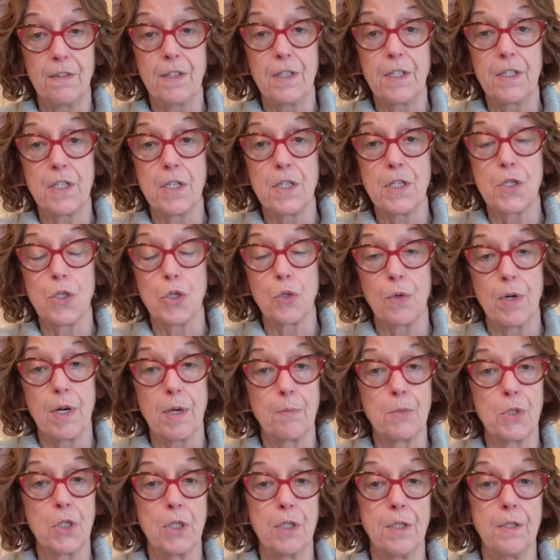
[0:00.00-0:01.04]
the
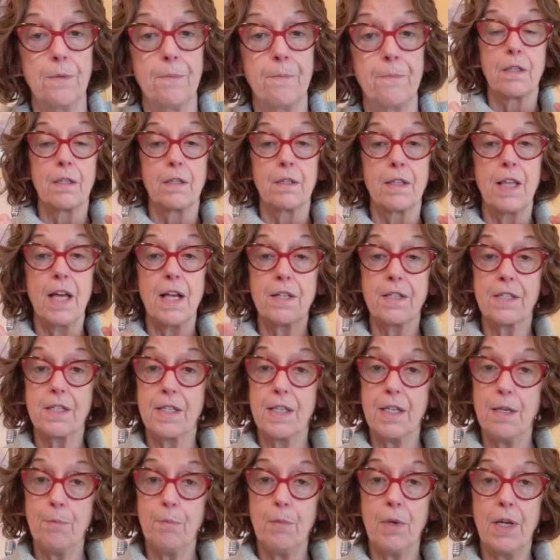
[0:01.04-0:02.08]
description. That's
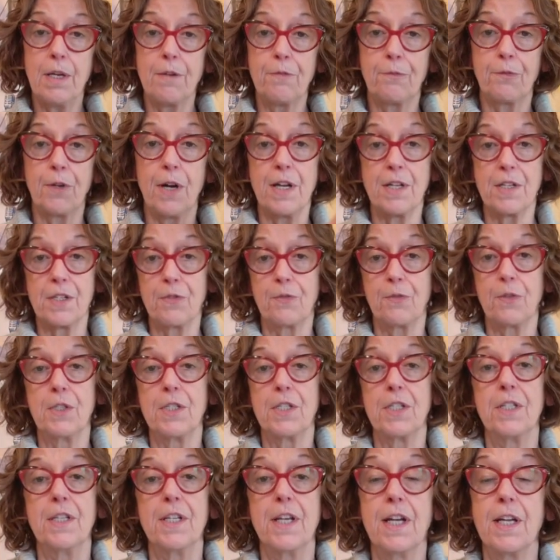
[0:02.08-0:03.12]
it, my friends, for
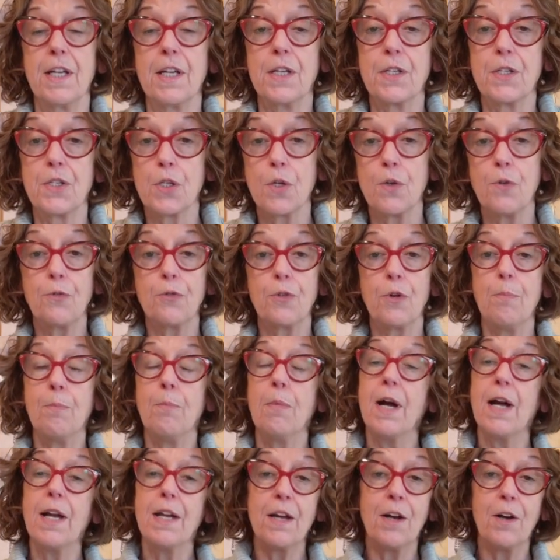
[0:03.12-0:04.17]
today. So from
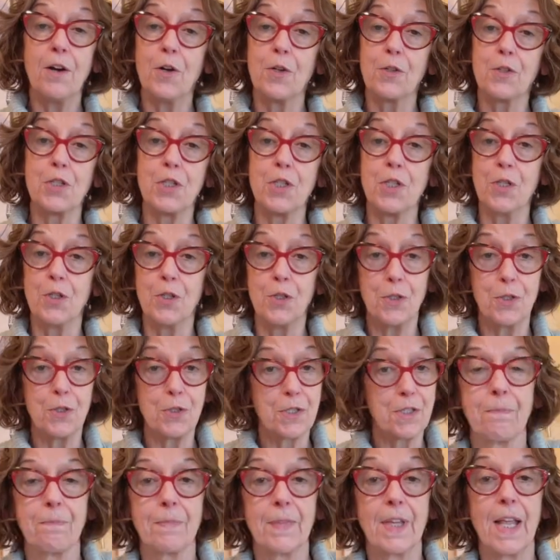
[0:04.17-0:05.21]
my heart to
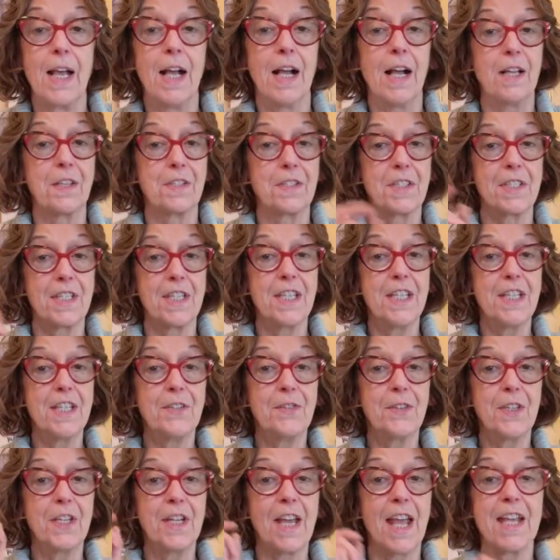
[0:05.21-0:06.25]
yours, I'll see you
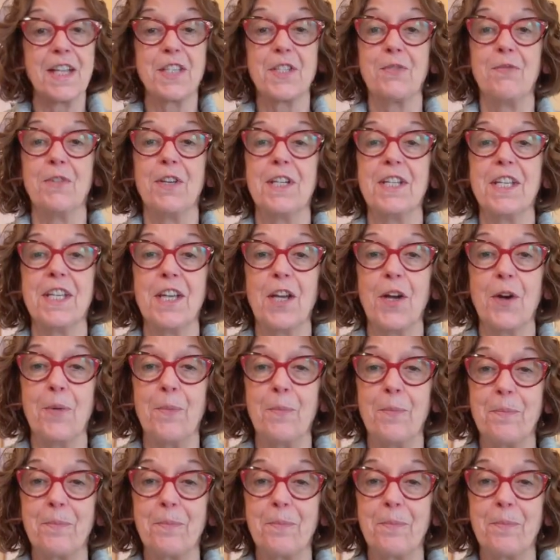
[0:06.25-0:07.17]
in the next video.